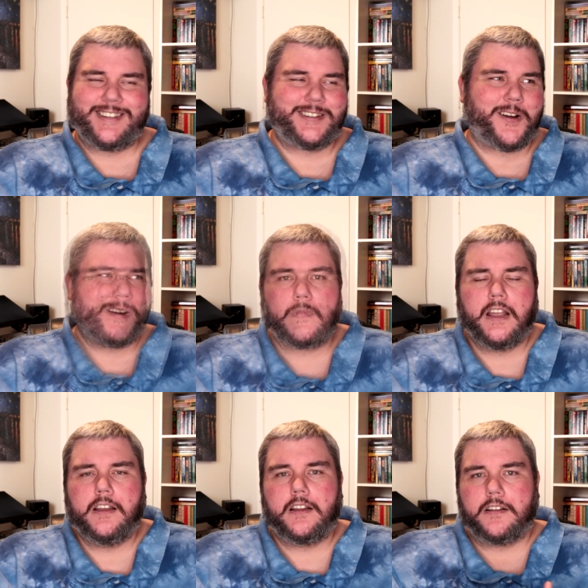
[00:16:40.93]
Sorry.
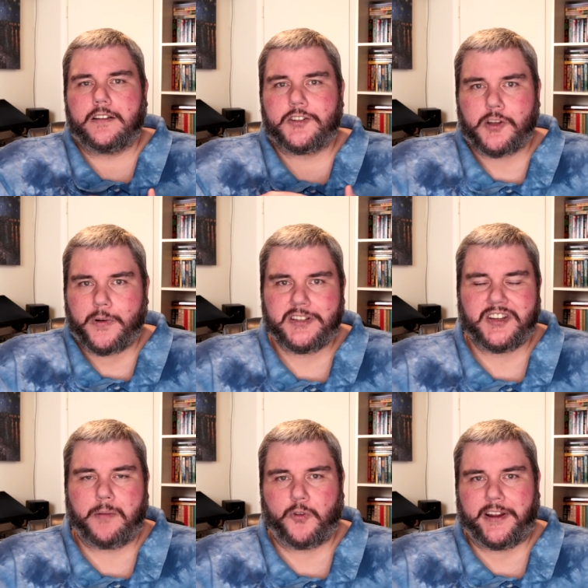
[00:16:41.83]
So, in
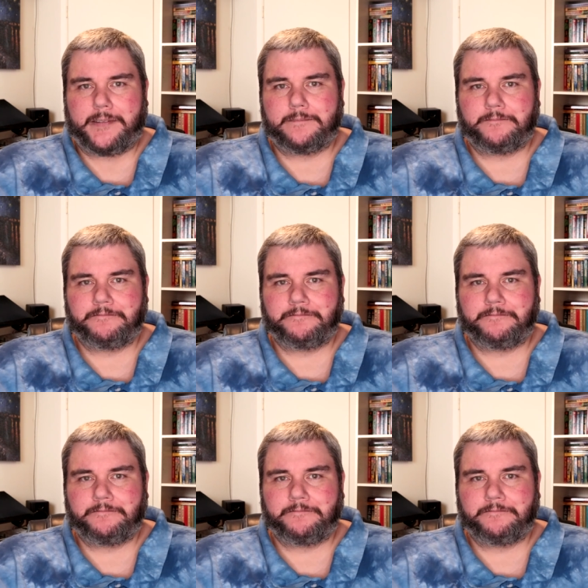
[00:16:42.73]
summary,